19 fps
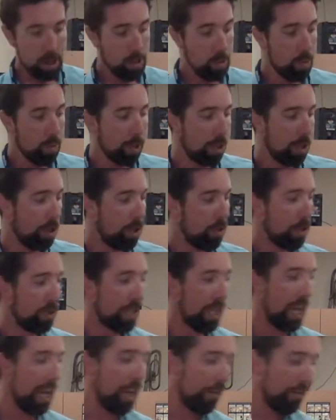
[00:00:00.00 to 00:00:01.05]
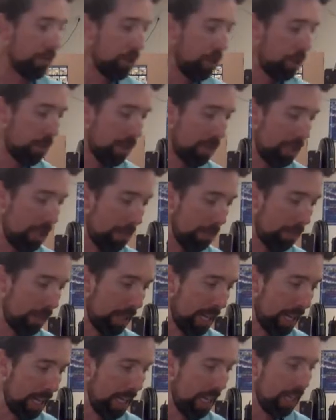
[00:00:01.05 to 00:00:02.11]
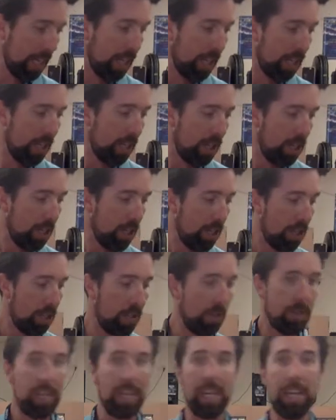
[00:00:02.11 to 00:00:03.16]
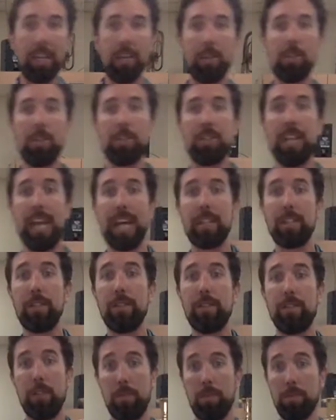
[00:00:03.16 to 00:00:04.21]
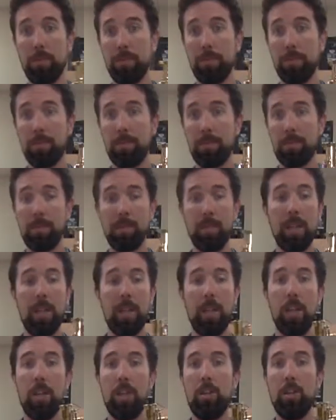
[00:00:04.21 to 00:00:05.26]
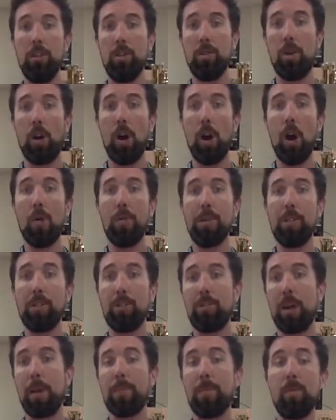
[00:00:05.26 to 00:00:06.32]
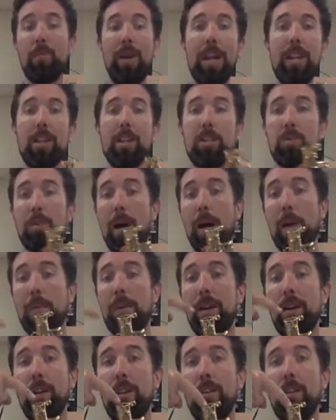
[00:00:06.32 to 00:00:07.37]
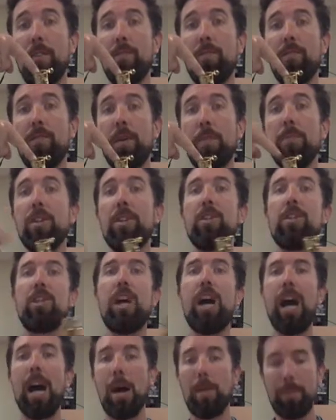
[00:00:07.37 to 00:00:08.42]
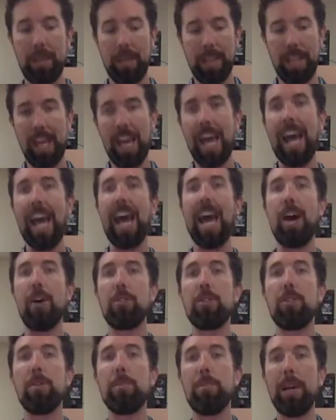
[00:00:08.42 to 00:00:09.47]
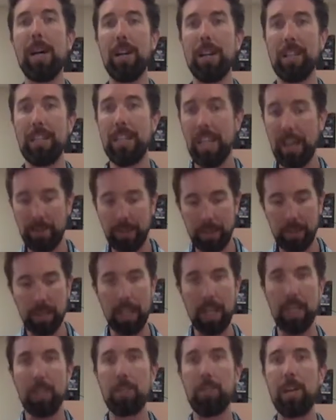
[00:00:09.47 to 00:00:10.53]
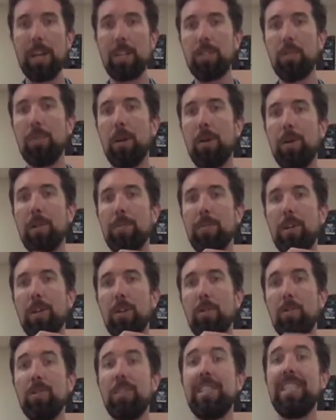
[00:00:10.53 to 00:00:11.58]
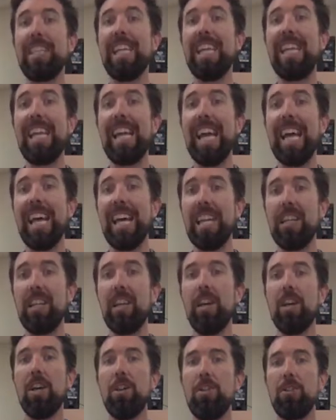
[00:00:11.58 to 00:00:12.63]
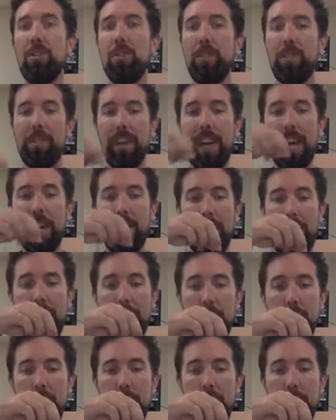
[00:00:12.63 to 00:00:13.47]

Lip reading: What you do is after you are done playing, you take your saxophone. You always drop the weight of the swab from the top out the bell, never the other direction. We always want to go skinny end to fatter end.